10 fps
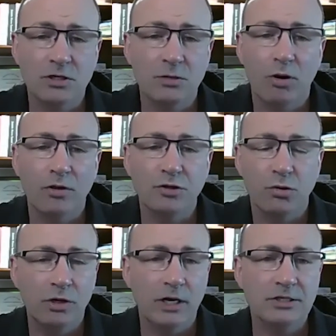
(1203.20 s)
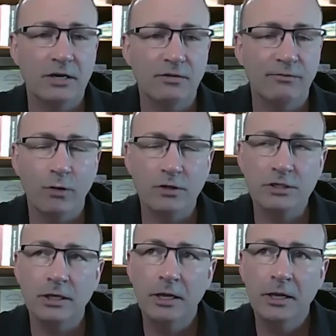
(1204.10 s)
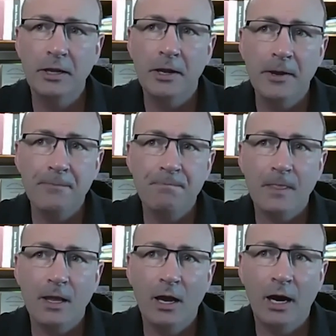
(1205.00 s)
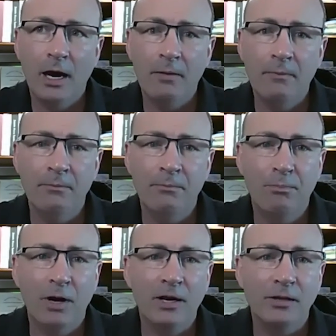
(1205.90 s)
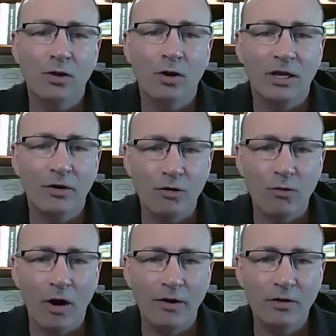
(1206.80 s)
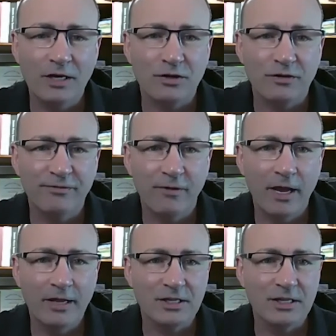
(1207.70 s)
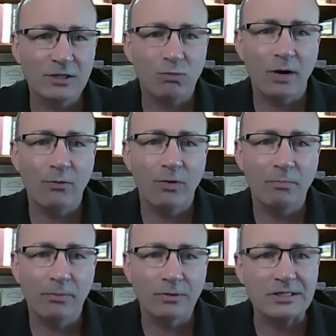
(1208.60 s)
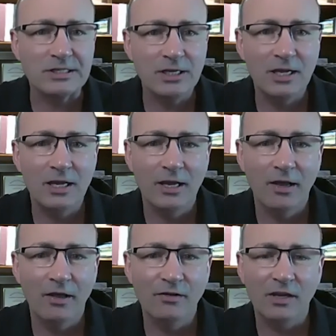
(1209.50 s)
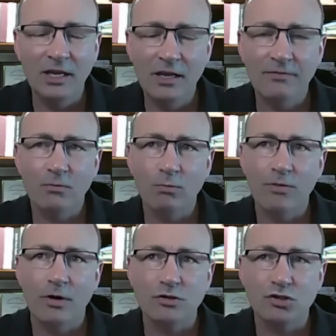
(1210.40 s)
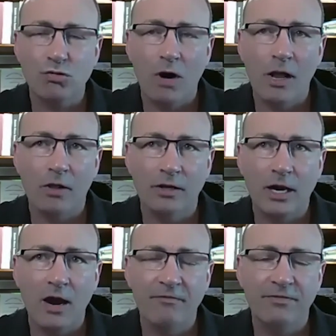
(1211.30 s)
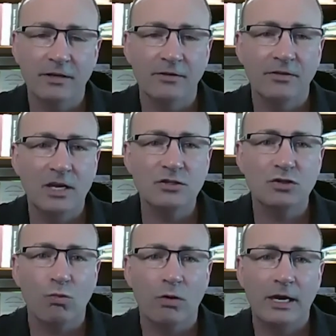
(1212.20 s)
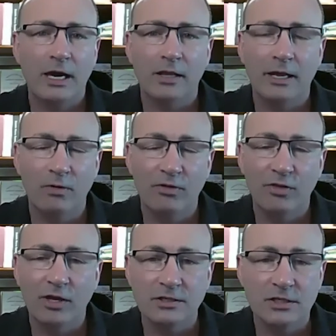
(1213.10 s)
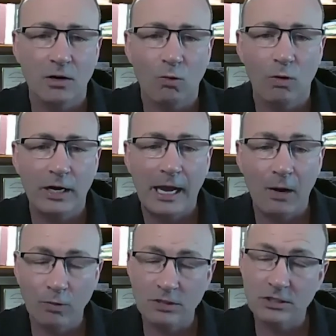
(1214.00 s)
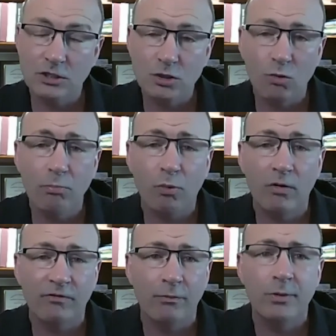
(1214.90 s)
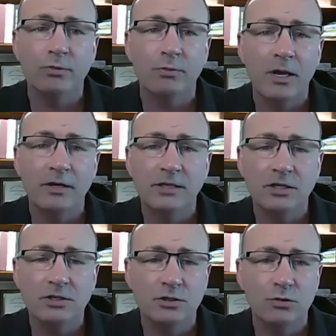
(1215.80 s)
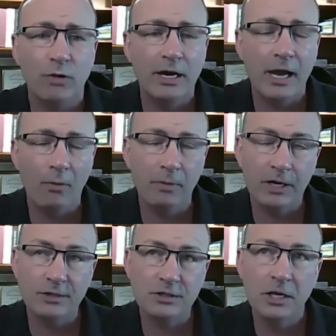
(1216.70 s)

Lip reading: part of the story. You guys got divorced. But look, here you are, you guys are friends. And that's what I want people to see, is even when there's trial and conflict and things don't work out like we think it's going to work out, which is so important for people to pay attention to right now, because